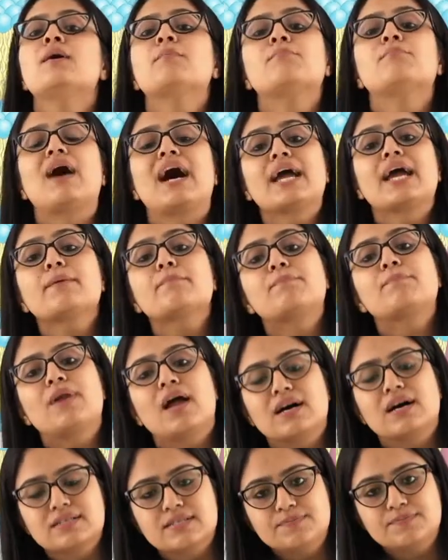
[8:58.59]
by
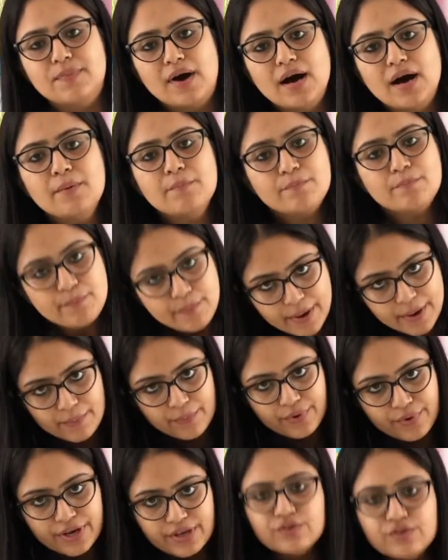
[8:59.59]
plasma
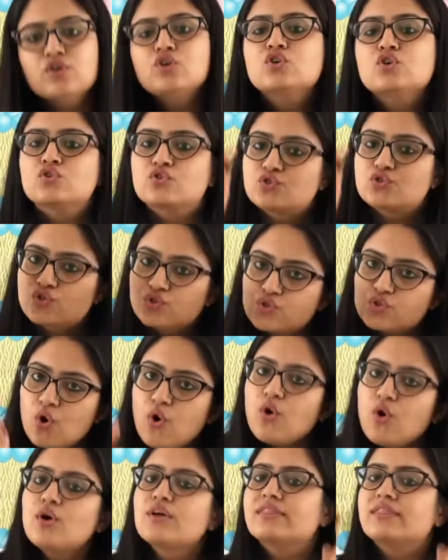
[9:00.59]
membrane.
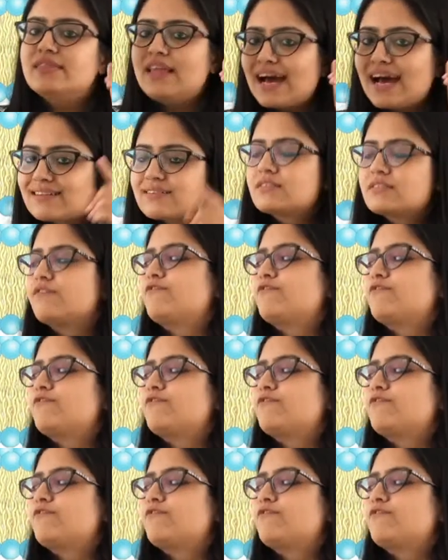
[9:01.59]
So, that is the